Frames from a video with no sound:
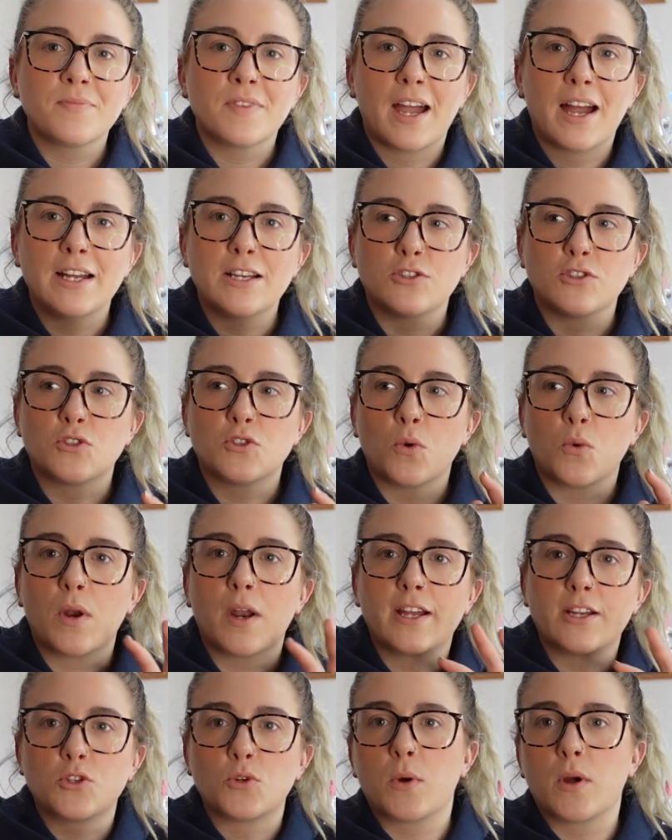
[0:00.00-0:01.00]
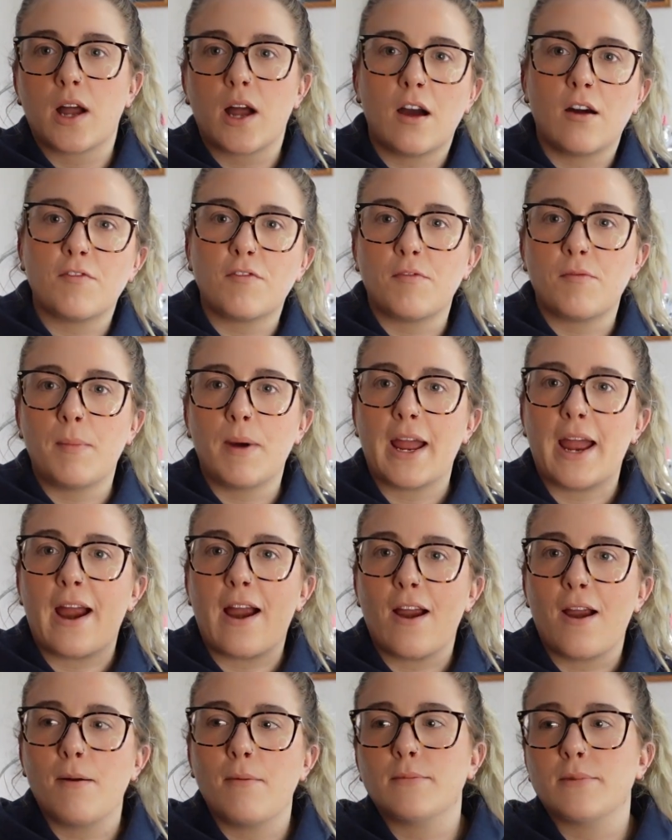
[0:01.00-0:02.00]
I just don't like showing off my
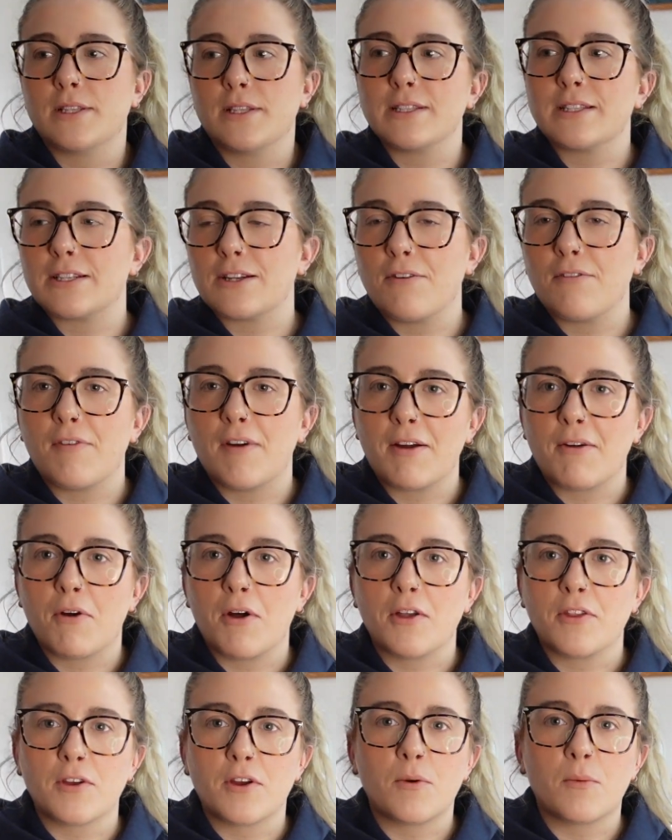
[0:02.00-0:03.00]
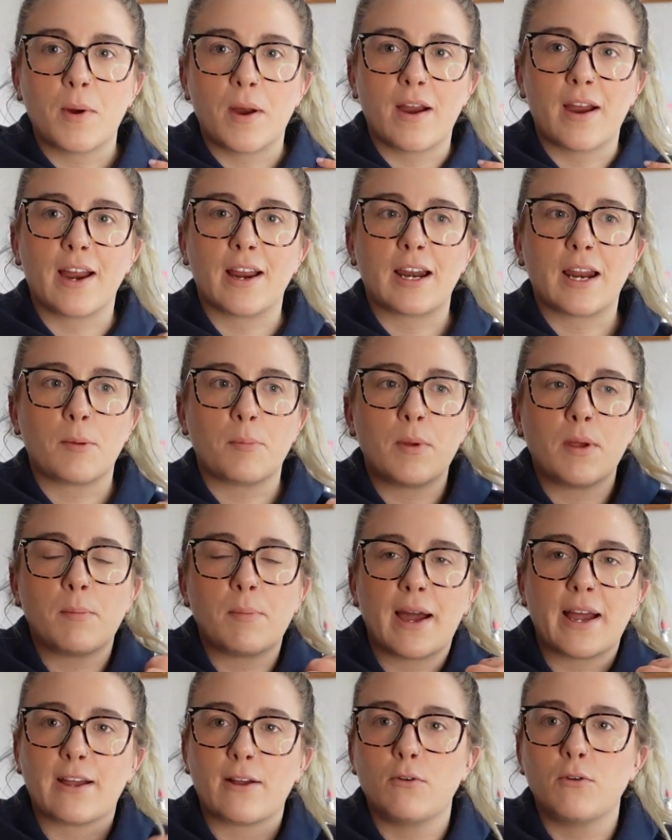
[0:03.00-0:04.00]
arms and stuff. I rather wearing like big
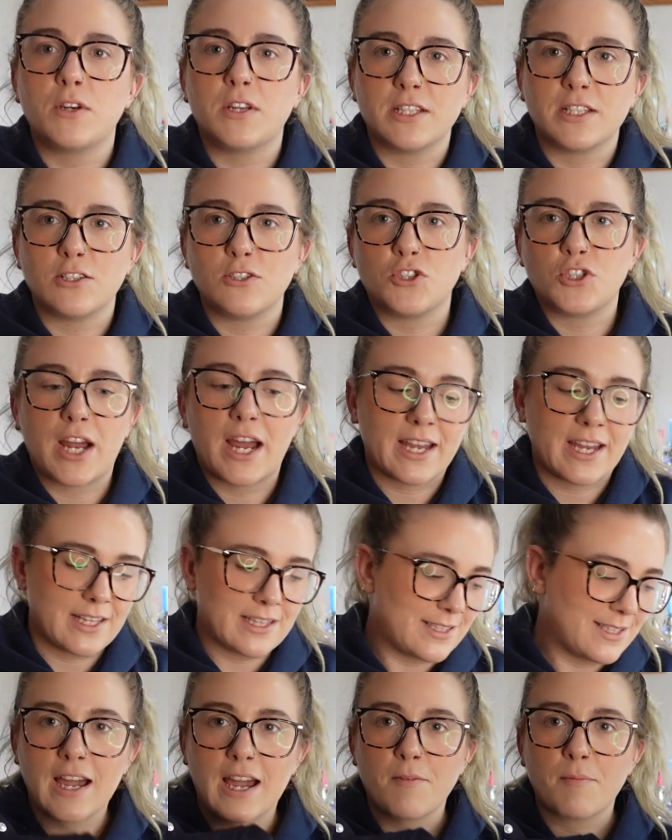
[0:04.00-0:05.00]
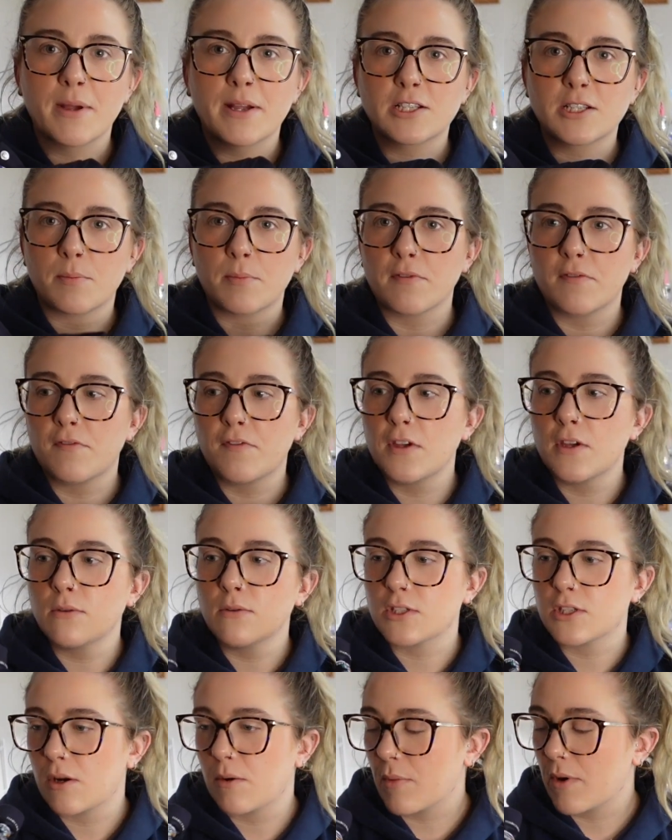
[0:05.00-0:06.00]
baggy hoodies and jackets. Yeah, I picked up a few
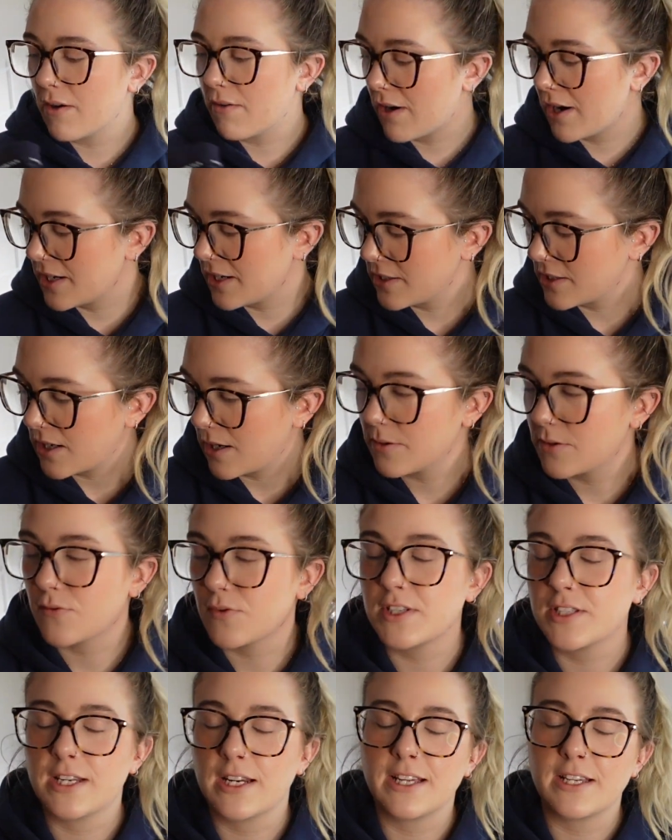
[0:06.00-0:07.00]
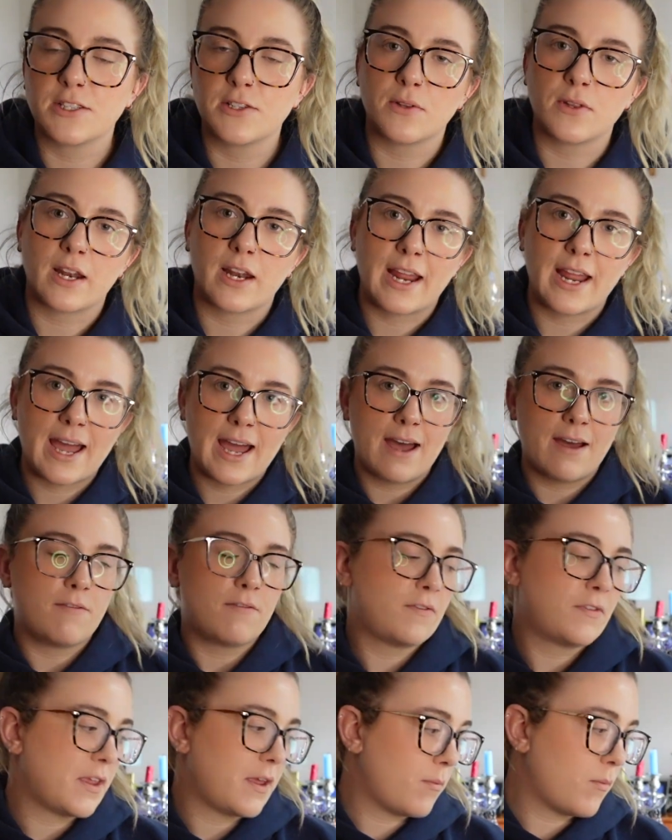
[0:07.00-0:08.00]
summery riding tops recently so that I
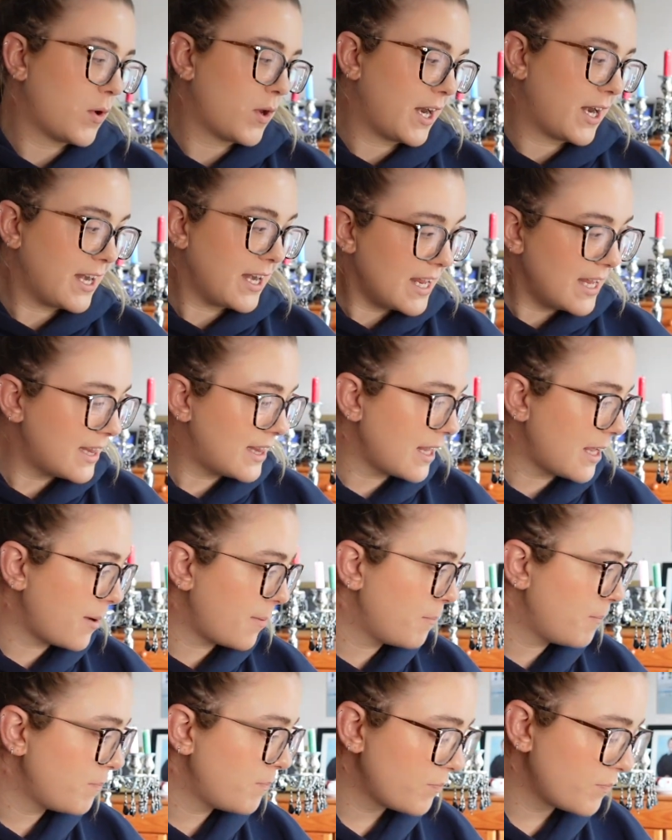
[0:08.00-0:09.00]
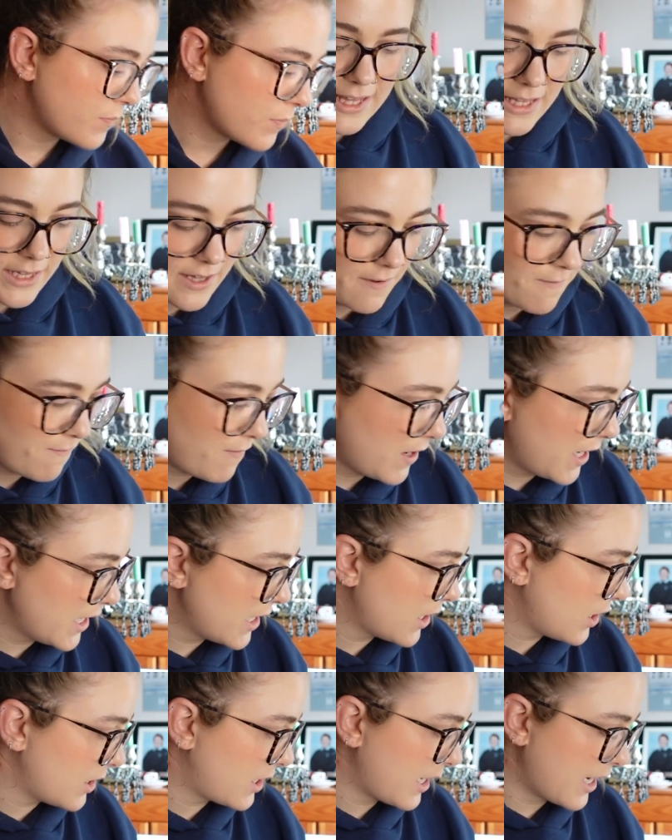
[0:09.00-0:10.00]
have them when I need them. And the
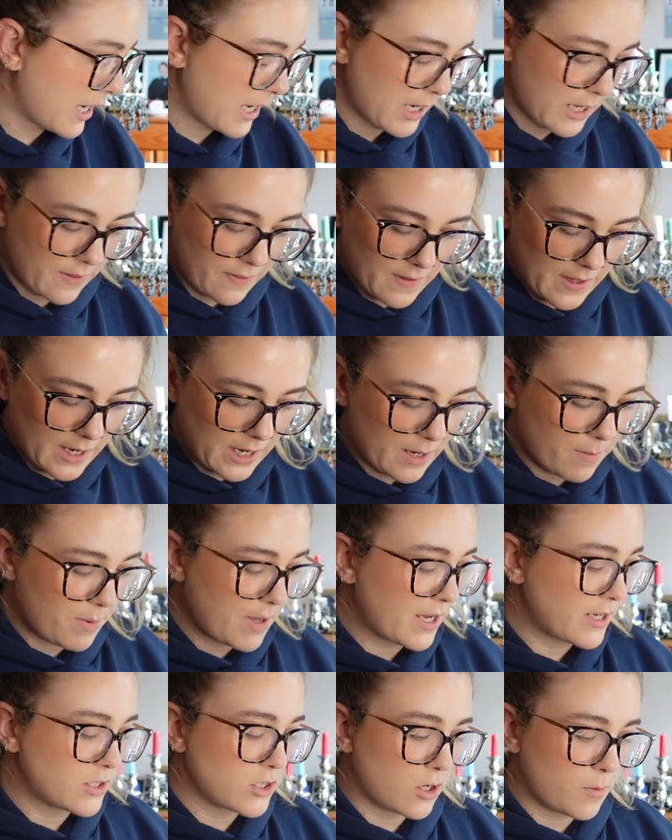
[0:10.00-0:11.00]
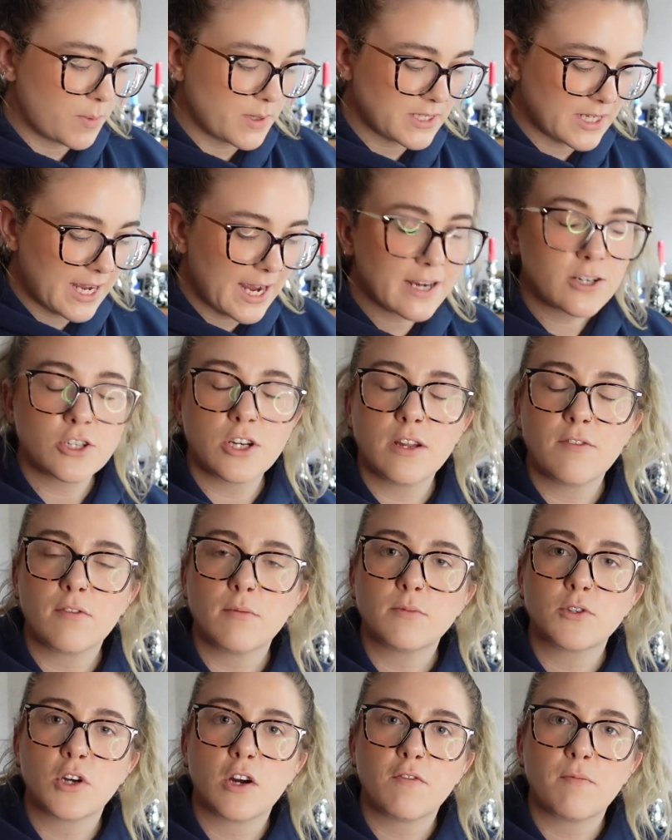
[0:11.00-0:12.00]
final thing that I picked up is actually
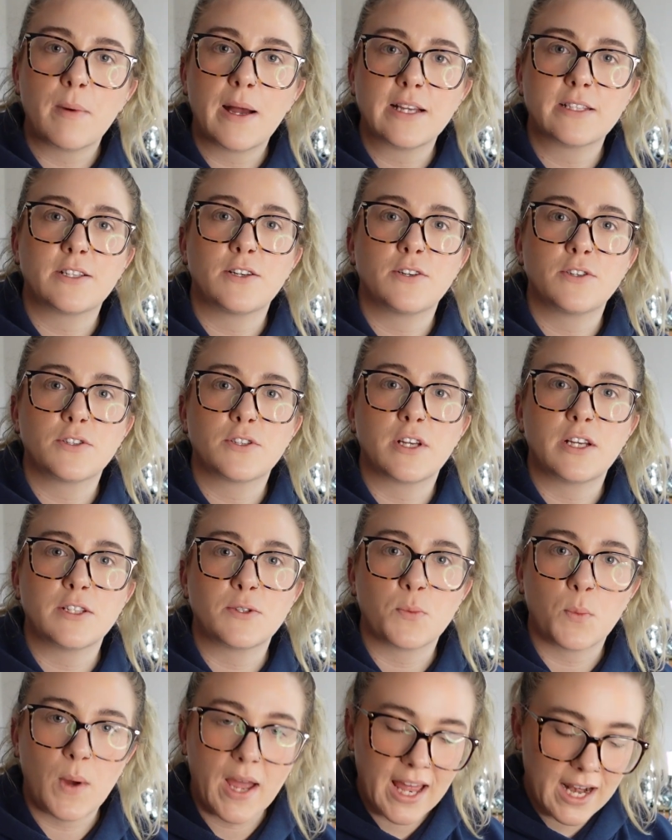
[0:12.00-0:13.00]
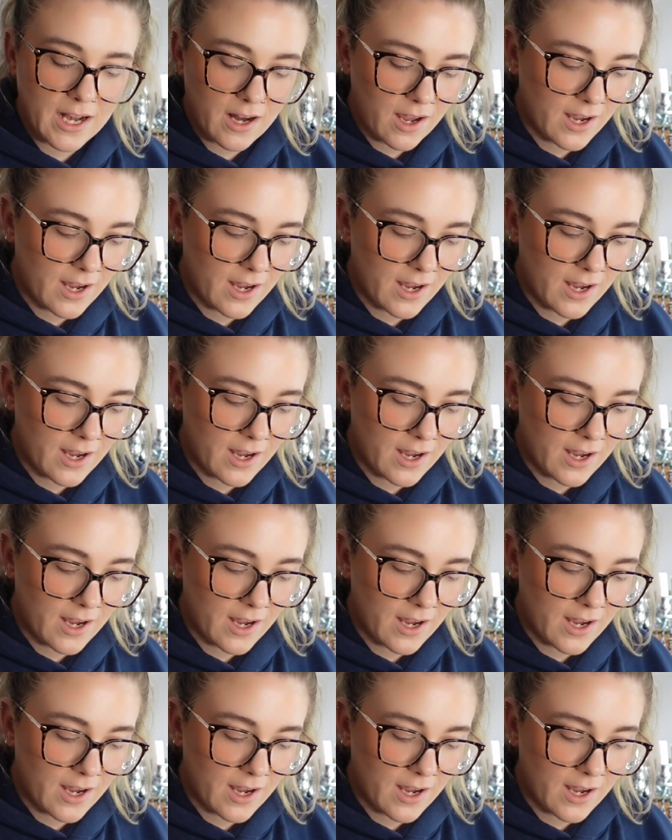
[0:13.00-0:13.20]
from Turf Masters as well.